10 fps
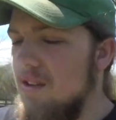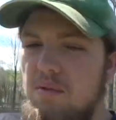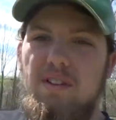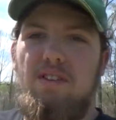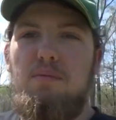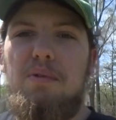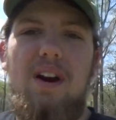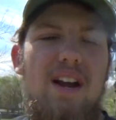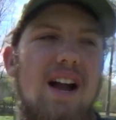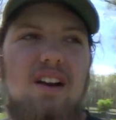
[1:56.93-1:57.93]
where the
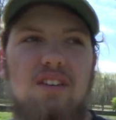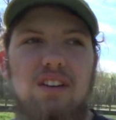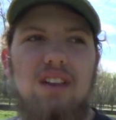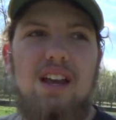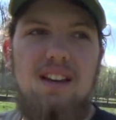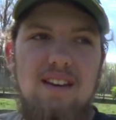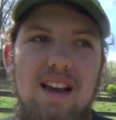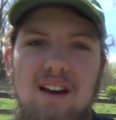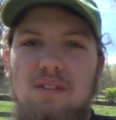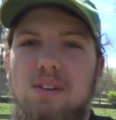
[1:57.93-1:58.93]
spray actually laid
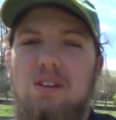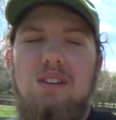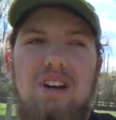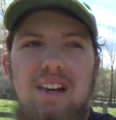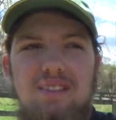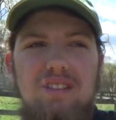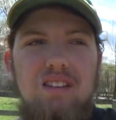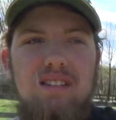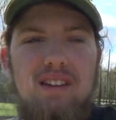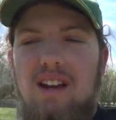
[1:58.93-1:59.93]
down real nice
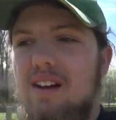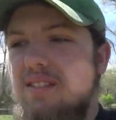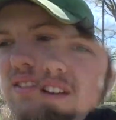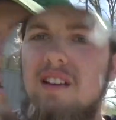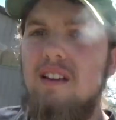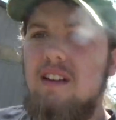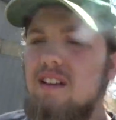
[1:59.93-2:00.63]
and see how it's doing.